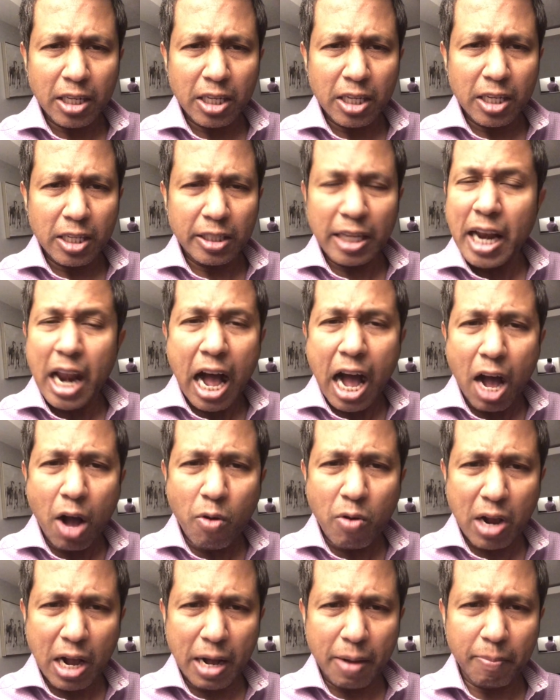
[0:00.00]
Then how
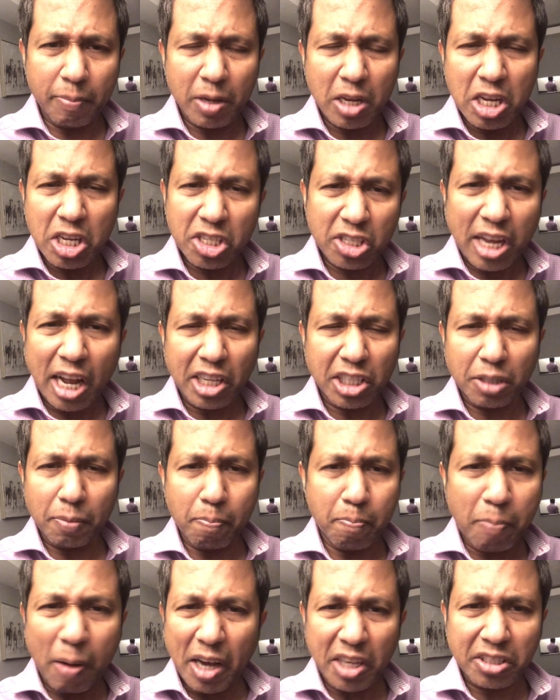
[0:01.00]
come such
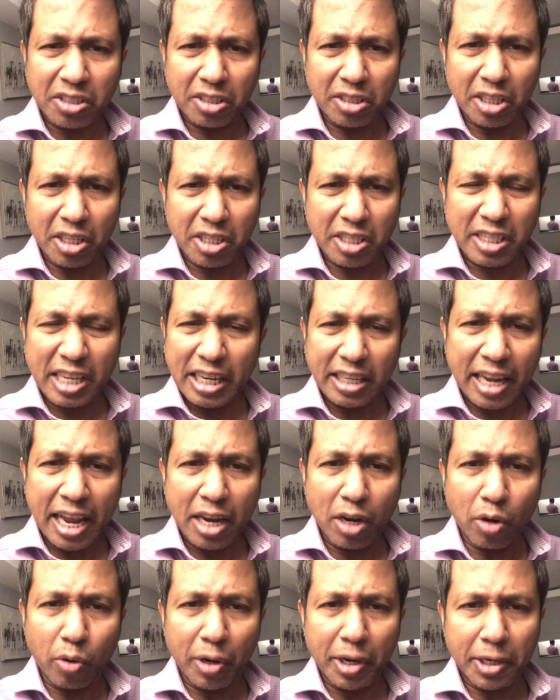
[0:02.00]
bastards get
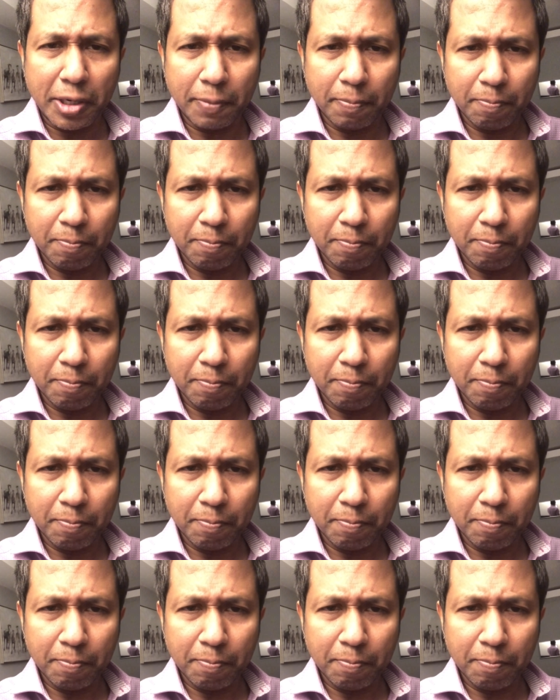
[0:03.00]
annoyed?